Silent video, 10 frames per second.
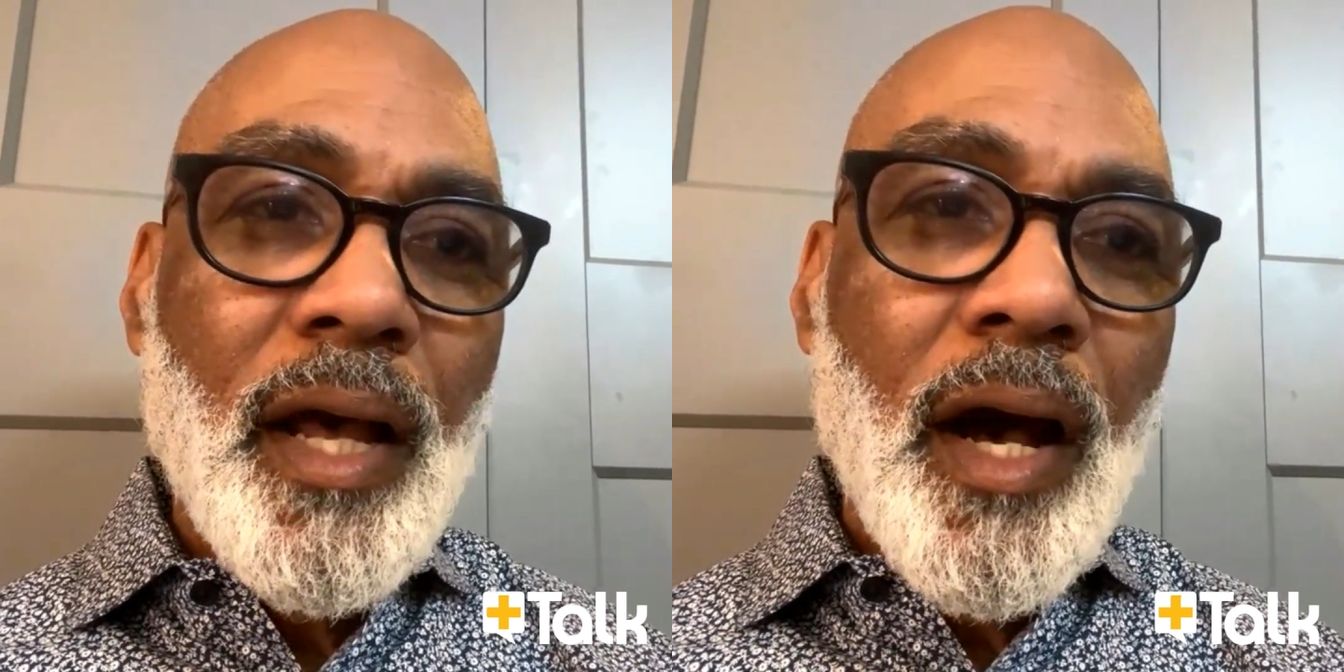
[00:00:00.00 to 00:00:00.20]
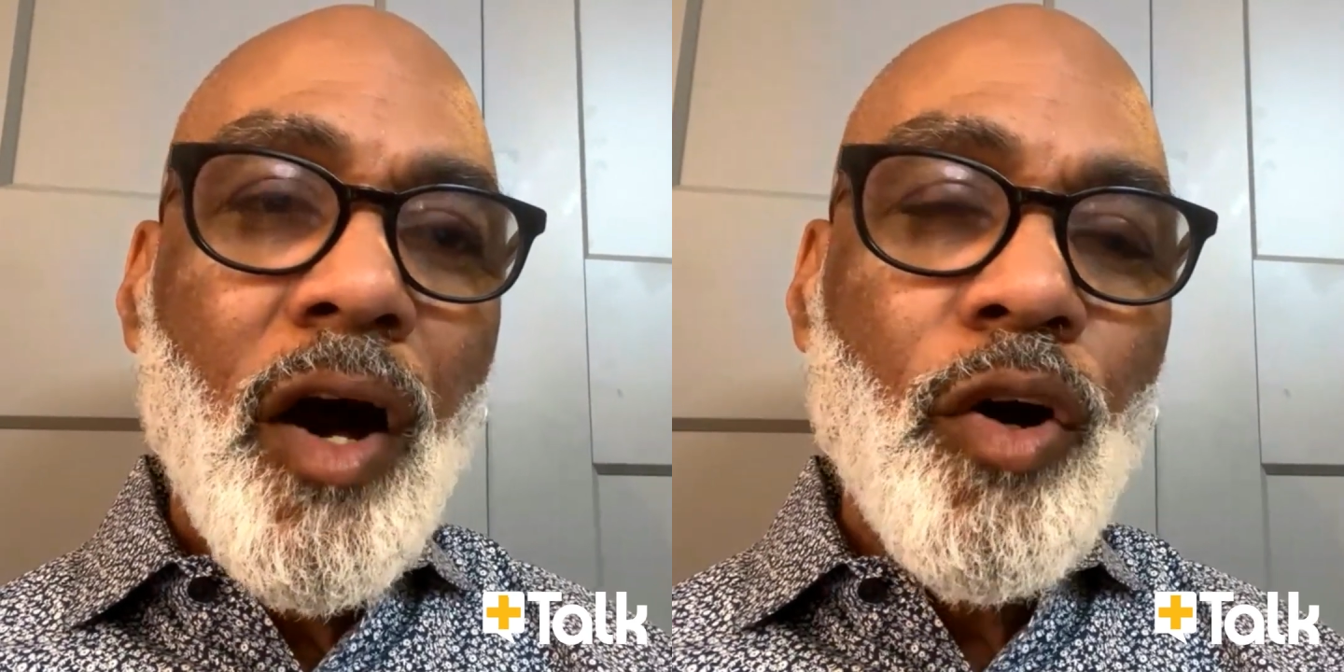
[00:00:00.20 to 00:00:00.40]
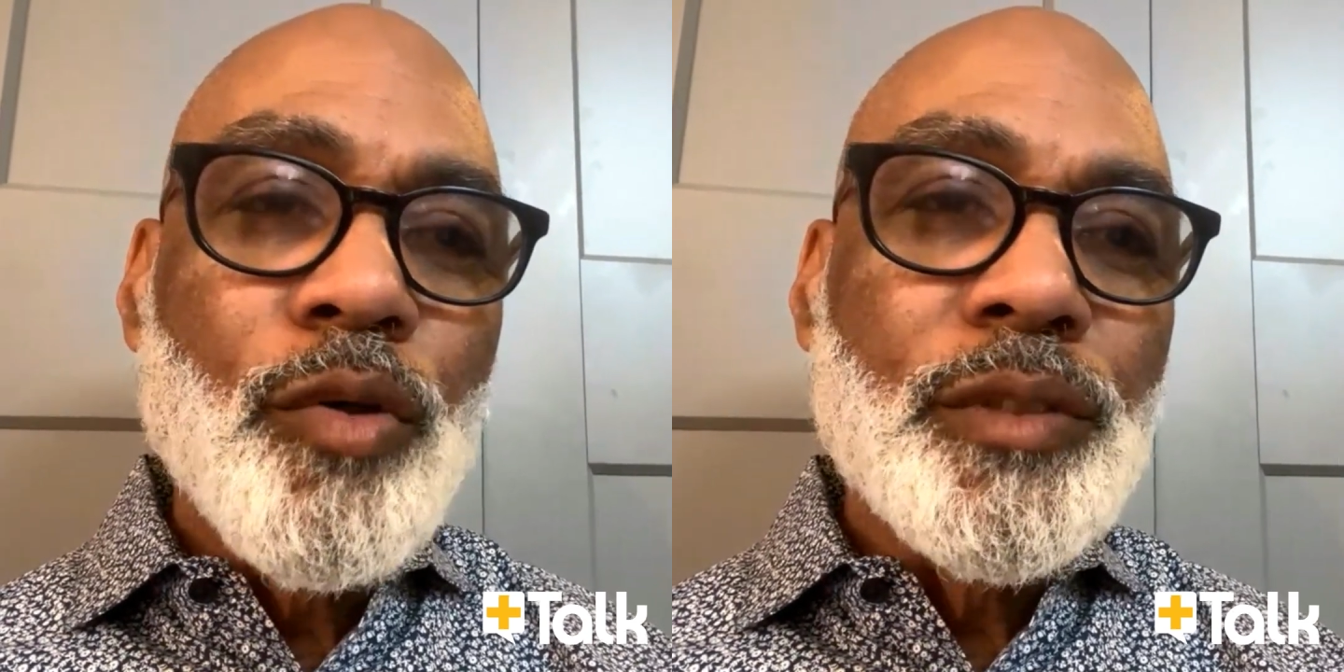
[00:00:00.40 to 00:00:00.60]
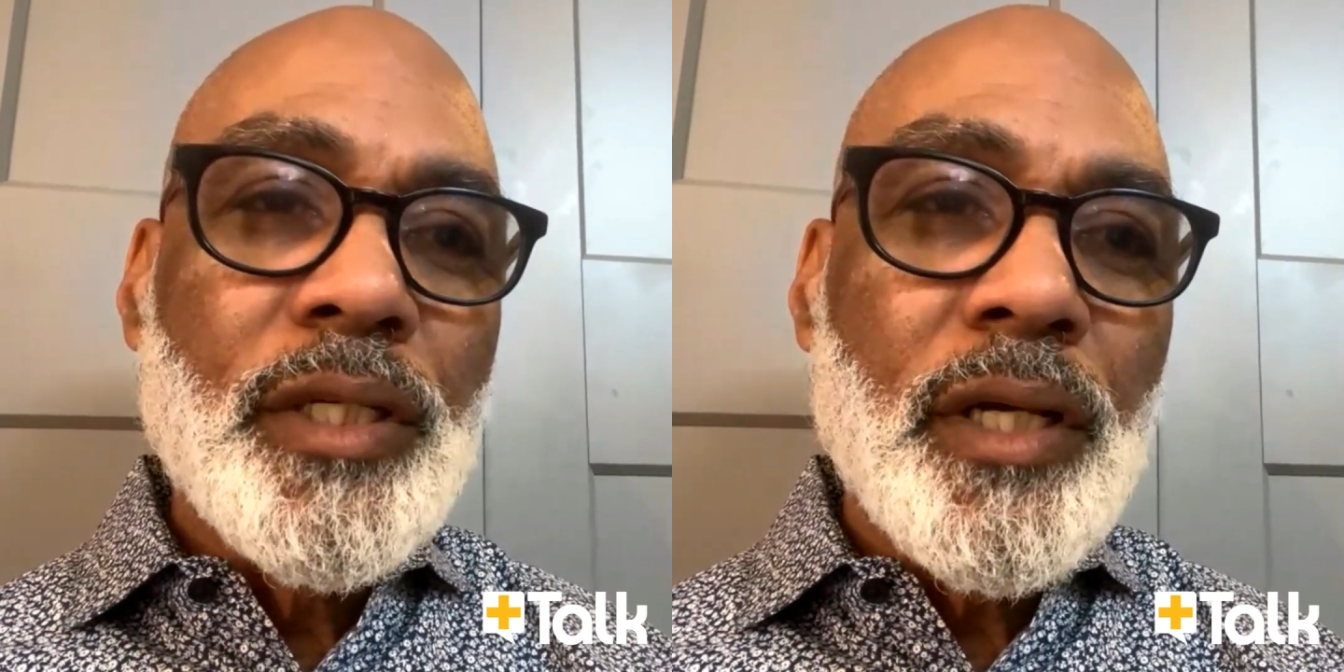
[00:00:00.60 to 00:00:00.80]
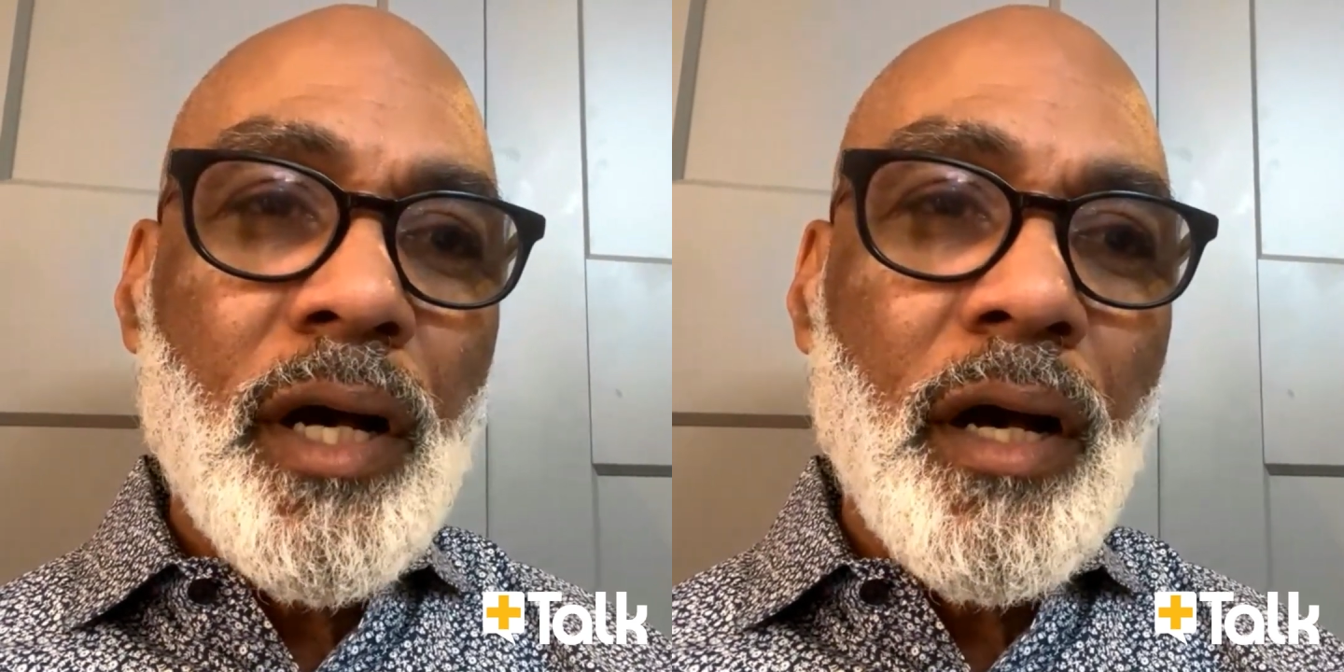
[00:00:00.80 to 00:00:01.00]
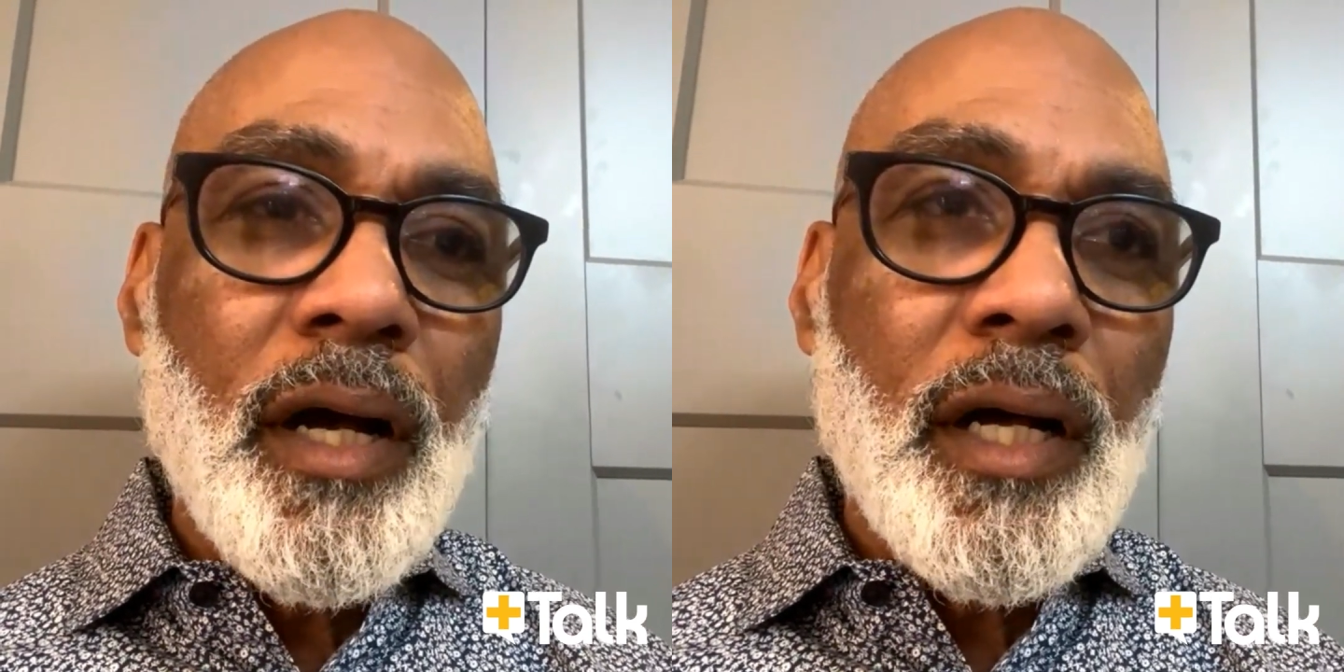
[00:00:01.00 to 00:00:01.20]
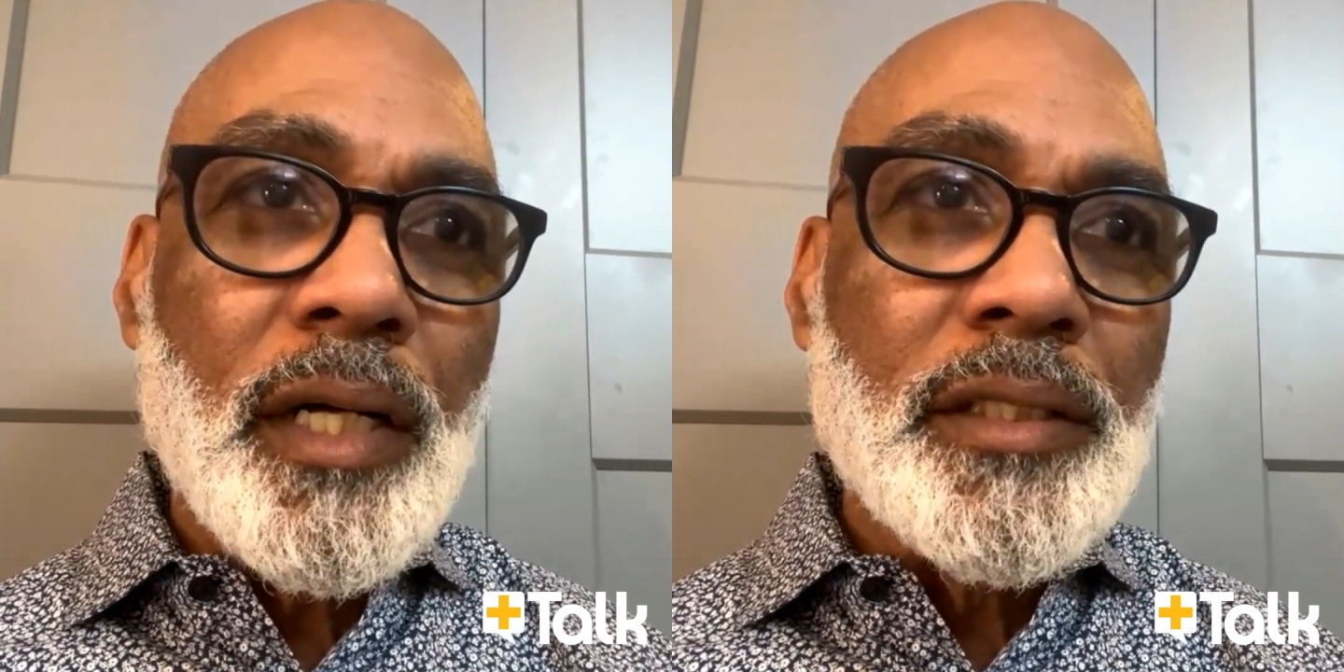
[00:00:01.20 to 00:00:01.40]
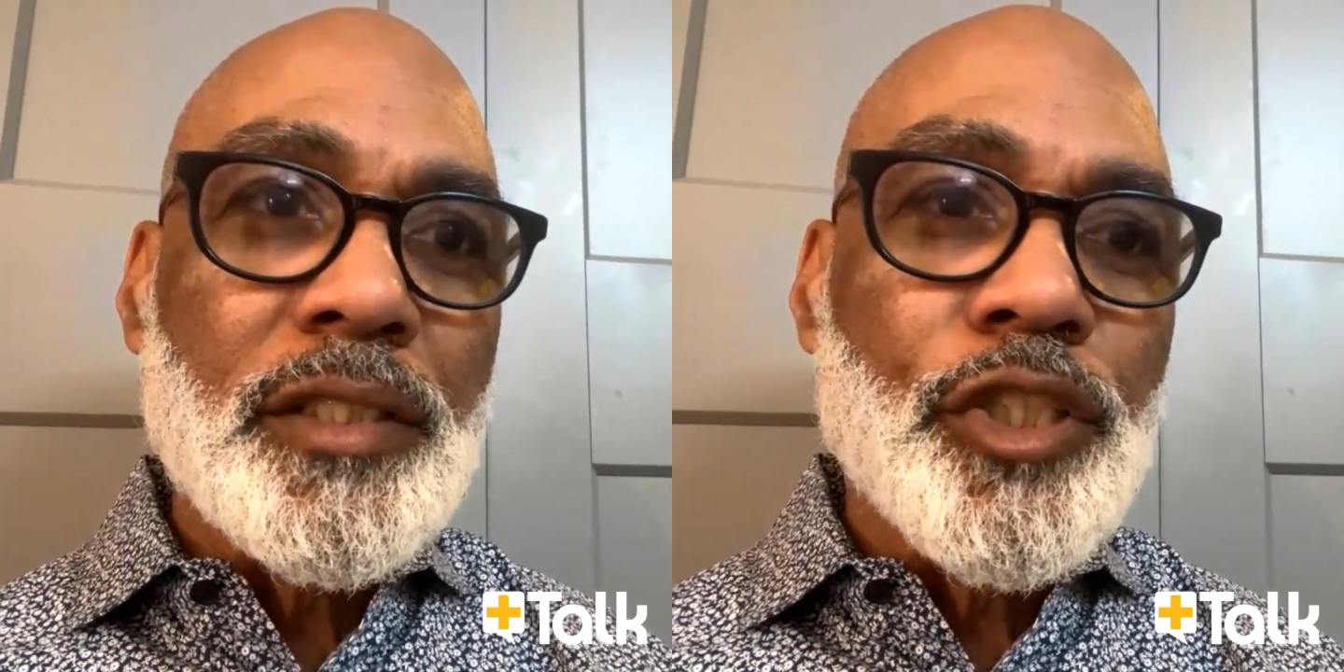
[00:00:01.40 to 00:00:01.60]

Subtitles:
holding on